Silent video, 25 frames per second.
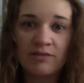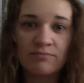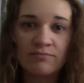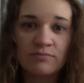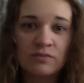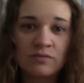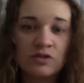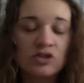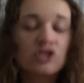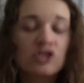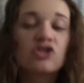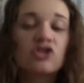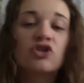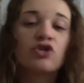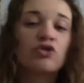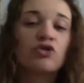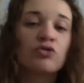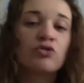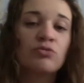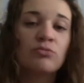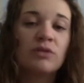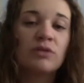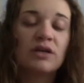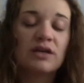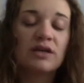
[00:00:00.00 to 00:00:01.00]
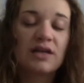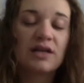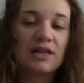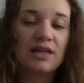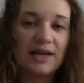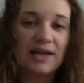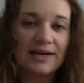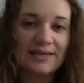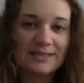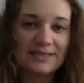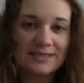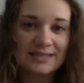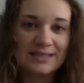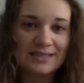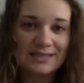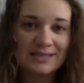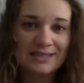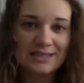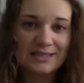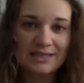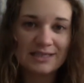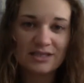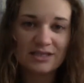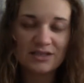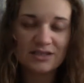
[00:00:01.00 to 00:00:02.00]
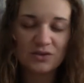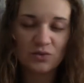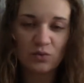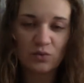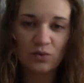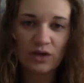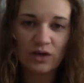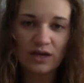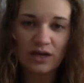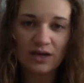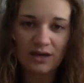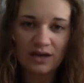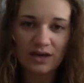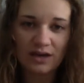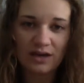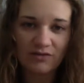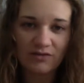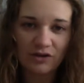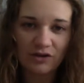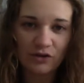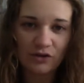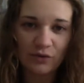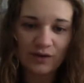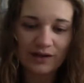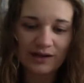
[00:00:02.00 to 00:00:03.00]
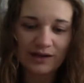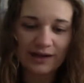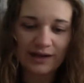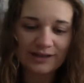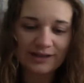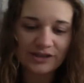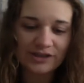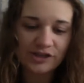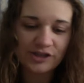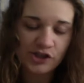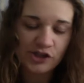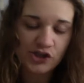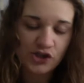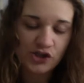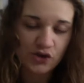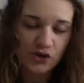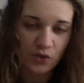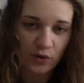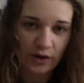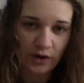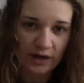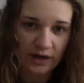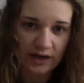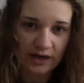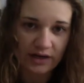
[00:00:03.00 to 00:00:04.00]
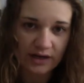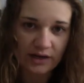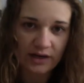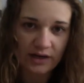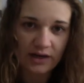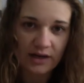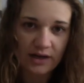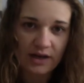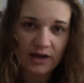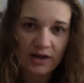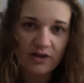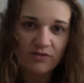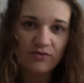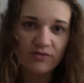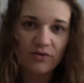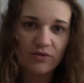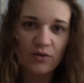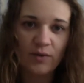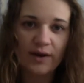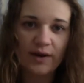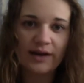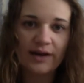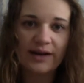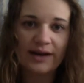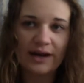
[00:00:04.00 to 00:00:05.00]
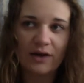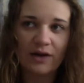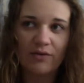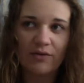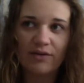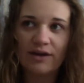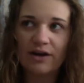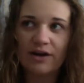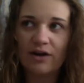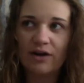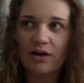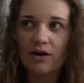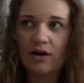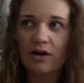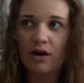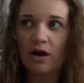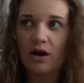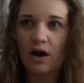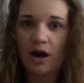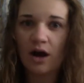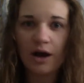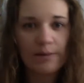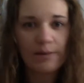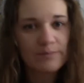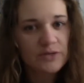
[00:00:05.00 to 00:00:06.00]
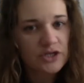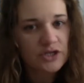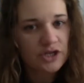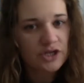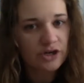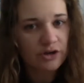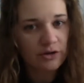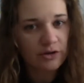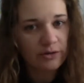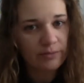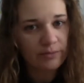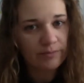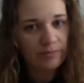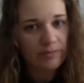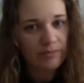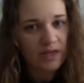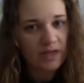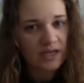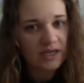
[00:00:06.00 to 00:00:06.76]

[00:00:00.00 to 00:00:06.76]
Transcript: Zoom classes this week if you would like to join. For right now, they are optional.